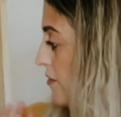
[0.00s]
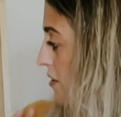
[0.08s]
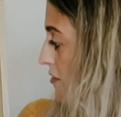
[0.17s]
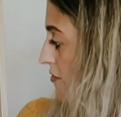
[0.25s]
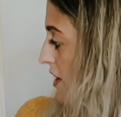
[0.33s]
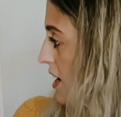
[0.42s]
We've
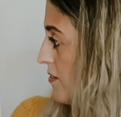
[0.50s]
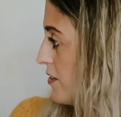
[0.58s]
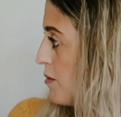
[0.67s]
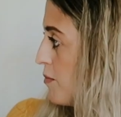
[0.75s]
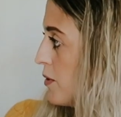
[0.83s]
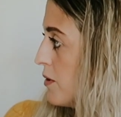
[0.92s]
got five on
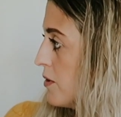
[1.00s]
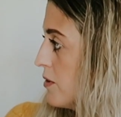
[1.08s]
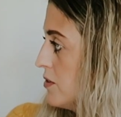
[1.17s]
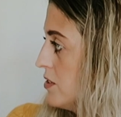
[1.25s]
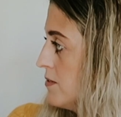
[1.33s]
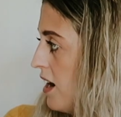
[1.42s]
the
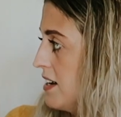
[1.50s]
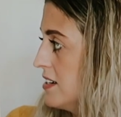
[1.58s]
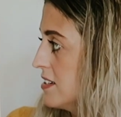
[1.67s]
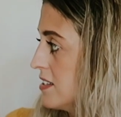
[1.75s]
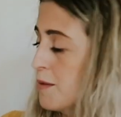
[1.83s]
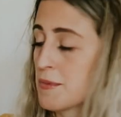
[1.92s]
board
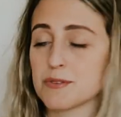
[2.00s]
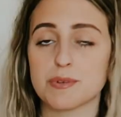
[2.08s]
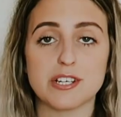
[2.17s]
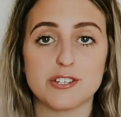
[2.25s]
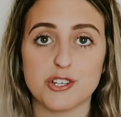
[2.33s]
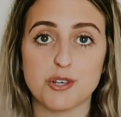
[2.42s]
and that means we
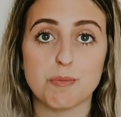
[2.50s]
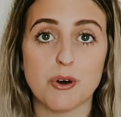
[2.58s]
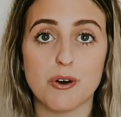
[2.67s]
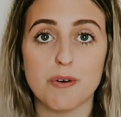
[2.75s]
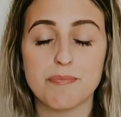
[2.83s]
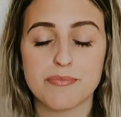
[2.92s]
need two
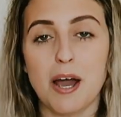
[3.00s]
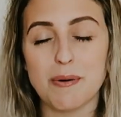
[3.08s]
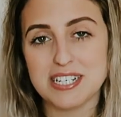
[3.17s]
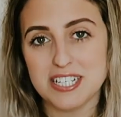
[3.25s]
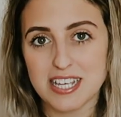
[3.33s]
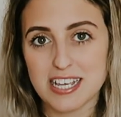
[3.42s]
more. I
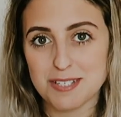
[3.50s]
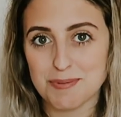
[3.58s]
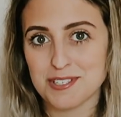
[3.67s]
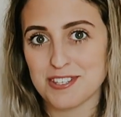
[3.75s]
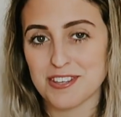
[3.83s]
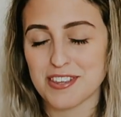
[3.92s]
went to
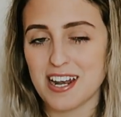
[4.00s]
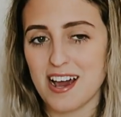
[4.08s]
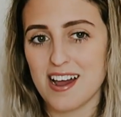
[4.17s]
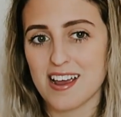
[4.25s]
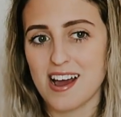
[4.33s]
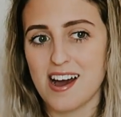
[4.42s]
Sainsbury's the other
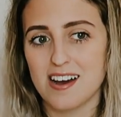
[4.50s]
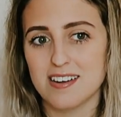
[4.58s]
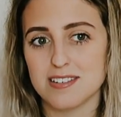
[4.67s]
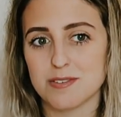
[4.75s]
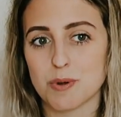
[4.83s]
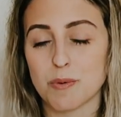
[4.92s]
night
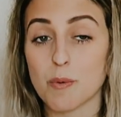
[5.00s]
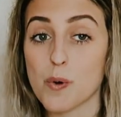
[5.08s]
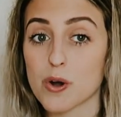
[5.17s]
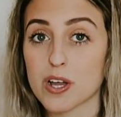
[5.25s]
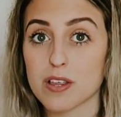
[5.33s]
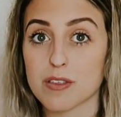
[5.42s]
and we were
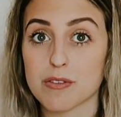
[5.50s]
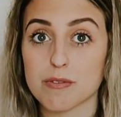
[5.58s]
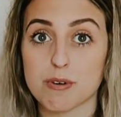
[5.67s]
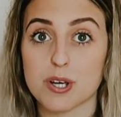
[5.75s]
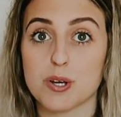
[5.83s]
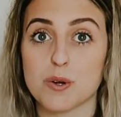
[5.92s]
walking
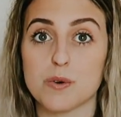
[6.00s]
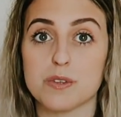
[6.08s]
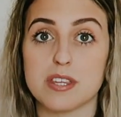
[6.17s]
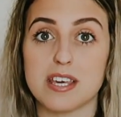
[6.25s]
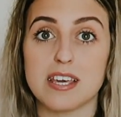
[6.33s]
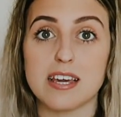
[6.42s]
through
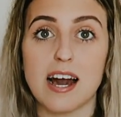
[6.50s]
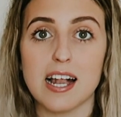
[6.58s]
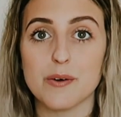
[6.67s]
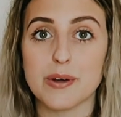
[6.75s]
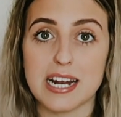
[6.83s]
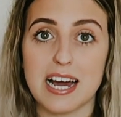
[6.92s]
the
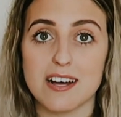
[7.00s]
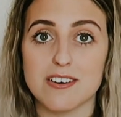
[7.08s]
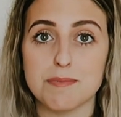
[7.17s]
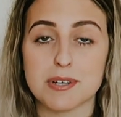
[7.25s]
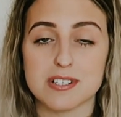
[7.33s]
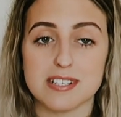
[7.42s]
Halloween
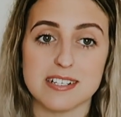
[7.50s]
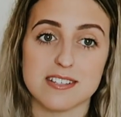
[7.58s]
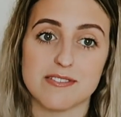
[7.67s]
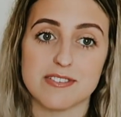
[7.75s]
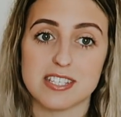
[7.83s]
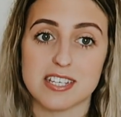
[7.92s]
aisle because it is
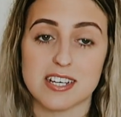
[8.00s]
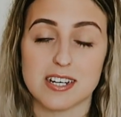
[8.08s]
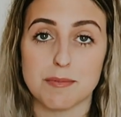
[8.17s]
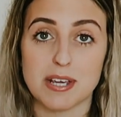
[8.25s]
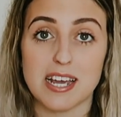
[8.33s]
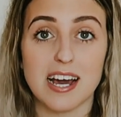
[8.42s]
obviously going
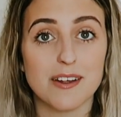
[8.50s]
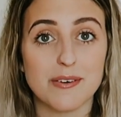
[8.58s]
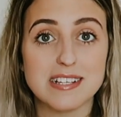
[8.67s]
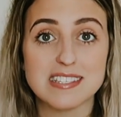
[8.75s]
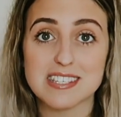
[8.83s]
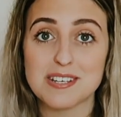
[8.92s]
to be
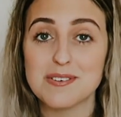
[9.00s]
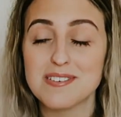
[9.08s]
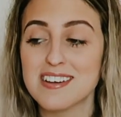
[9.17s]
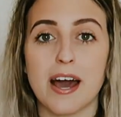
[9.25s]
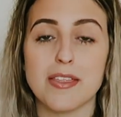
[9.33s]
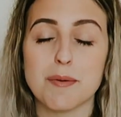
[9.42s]
Halloween
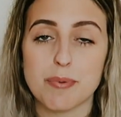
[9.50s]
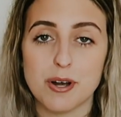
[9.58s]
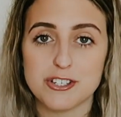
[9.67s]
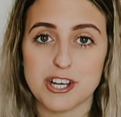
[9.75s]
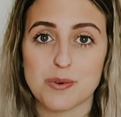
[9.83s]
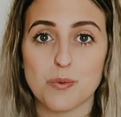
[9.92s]
soon and the
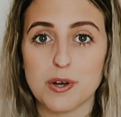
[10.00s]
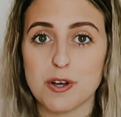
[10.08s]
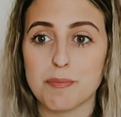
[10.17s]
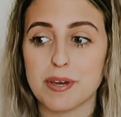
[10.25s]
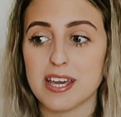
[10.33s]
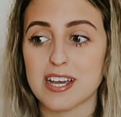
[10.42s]
project
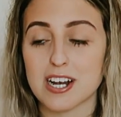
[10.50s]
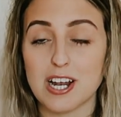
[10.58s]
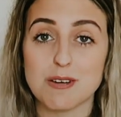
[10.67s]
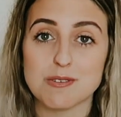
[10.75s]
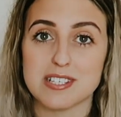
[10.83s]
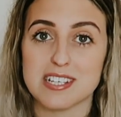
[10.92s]
will be
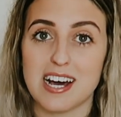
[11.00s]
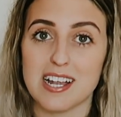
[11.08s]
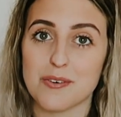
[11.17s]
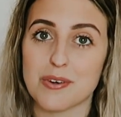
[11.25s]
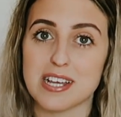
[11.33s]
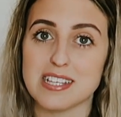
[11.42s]
closer to
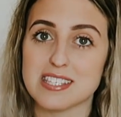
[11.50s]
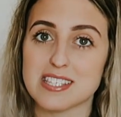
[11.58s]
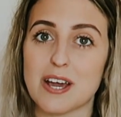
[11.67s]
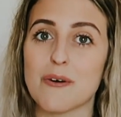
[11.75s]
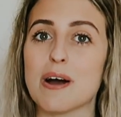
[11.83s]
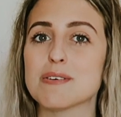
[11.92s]
Halloween
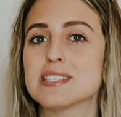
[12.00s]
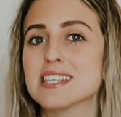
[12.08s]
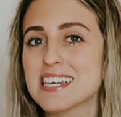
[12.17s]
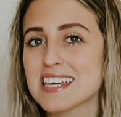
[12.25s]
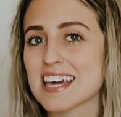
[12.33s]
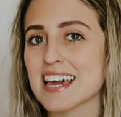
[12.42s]
so I was
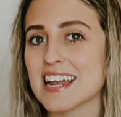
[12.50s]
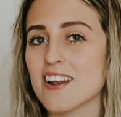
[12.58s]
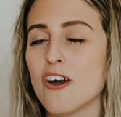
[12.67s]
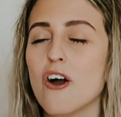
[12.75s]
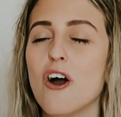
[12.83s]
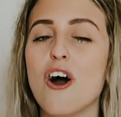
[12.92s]

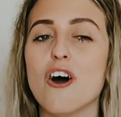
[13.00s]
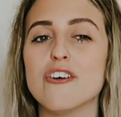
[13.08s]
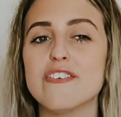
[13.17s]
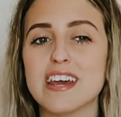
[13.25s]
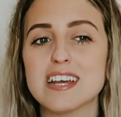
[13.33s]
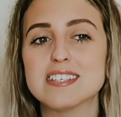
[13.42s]
thinking
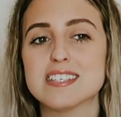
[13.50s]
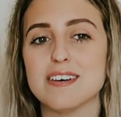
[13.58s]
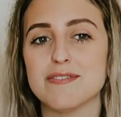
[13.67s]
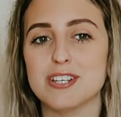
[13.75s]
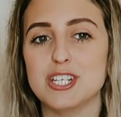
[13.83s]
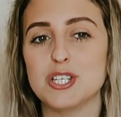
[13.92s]
on day
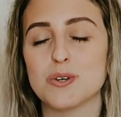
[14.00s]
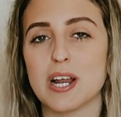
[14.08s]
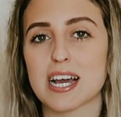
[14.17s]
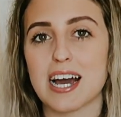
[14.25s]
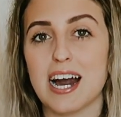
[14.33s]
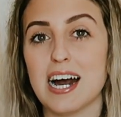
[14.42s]
seven, do
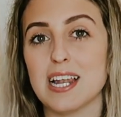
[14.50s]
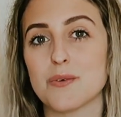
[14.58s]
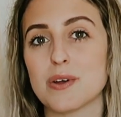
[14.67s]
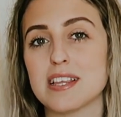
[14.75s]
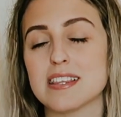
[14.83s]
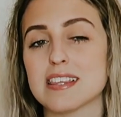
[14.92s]
like a
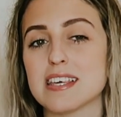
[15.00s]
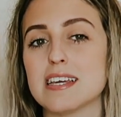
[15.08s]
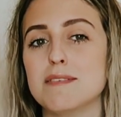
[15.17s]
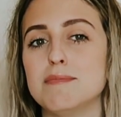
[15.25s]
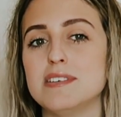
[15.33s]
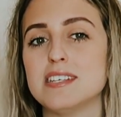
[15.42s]
Halloween
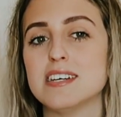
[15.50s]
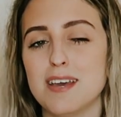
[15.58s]
themed